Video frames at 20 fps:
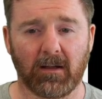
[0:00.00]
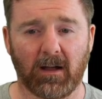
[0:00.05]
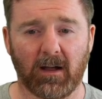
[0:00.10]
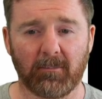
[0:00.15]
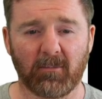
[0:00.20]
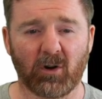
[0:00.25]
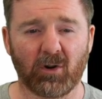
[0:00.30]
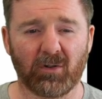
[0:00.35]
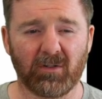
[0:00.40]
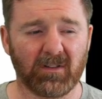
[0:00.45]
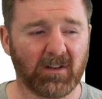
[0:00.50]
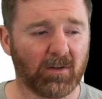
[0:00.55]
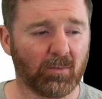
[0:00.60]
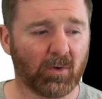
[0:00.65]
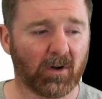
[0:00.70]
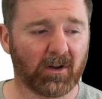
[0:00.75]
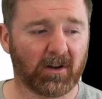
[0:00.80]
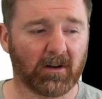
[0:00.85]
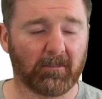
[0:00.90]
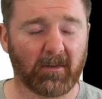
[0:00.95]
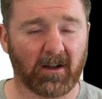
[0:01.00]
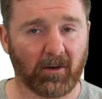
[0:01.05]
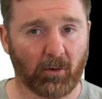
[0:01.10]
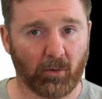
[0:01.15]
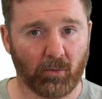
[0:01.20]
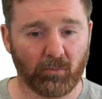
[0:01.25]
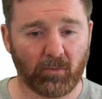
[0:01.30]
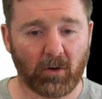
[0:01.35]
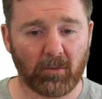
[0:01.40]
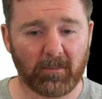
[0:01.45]
I'm currently working on my
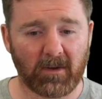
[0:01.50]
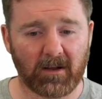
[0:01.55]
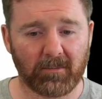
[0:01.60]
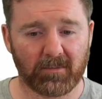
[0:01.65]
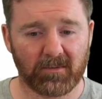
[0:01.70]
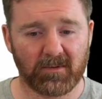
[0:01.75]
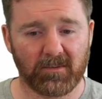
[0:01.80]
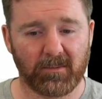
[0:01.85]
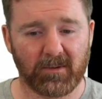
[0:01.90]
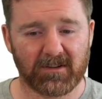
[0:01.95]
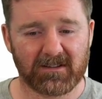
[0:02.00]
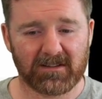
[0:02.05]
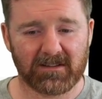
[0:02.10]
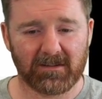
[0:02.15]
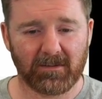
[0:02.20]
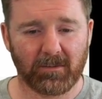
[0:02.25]
own roadmap, which,